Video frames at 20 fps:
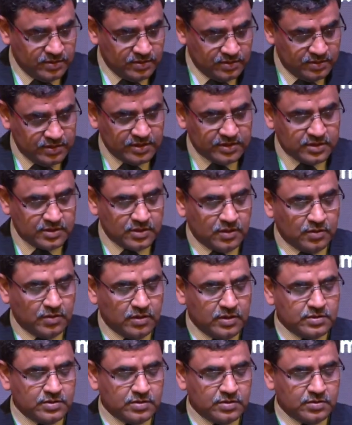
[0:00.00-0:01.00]
just now
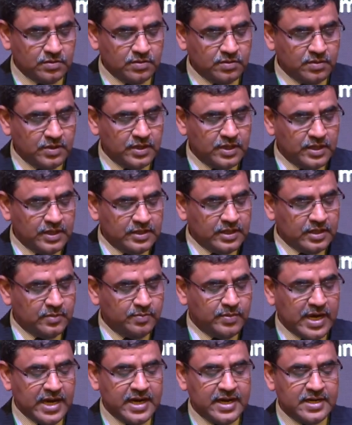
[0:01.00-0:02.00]
also,
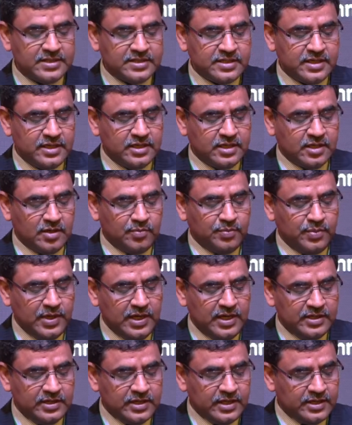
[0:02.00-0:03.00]
that buyers had
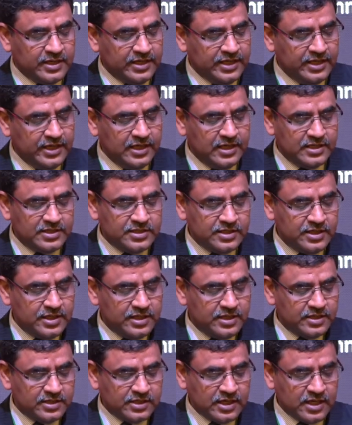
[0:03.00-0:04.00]
complained that real
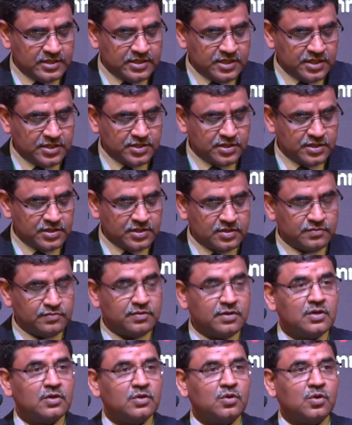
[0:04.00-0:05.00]
estate transactions
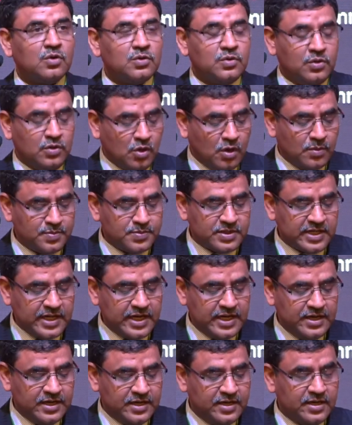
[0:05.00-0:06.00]
were
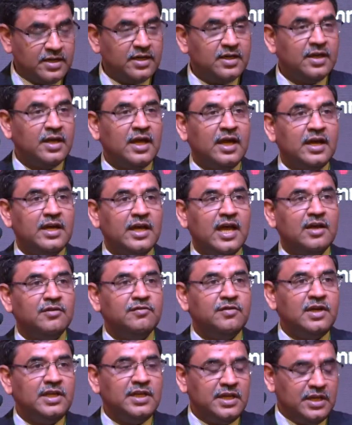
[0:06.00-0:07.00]
lopsided and
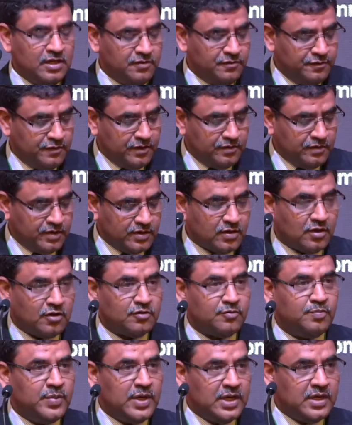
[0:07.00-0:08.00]
heavily in favor
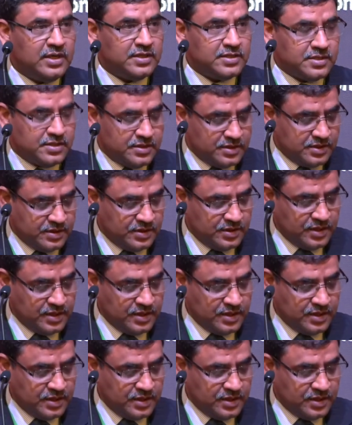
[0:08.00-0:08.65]
of builders.